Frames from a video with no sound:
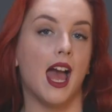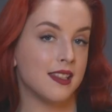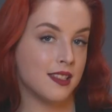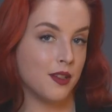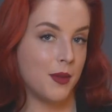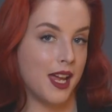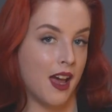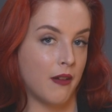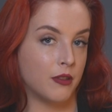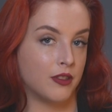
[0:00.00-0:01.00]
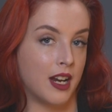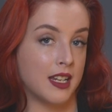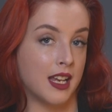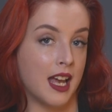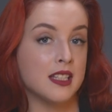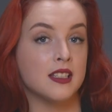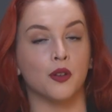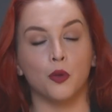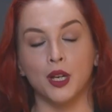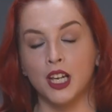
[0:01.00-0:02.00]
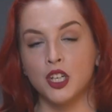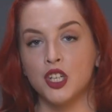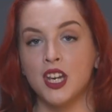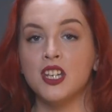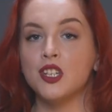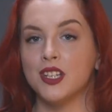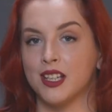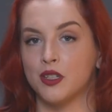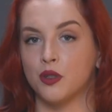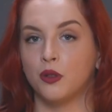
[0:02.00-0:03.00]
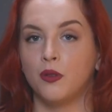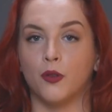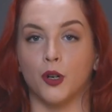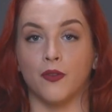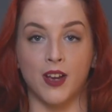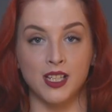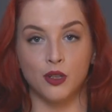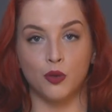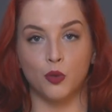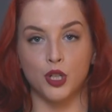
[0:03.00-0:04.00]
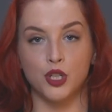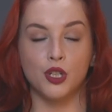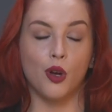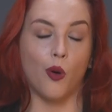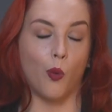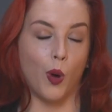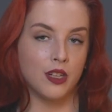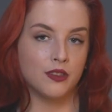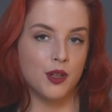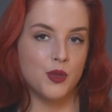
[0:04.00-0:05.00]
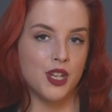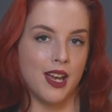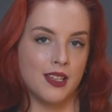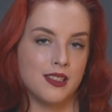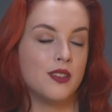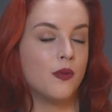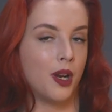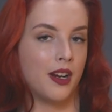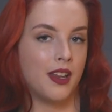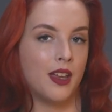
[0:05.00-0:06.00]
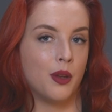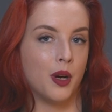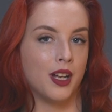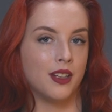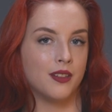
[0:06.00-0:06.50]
As you may have already guessed, Quick Exchange is a tool for fast conversion of one crypto asset for another one.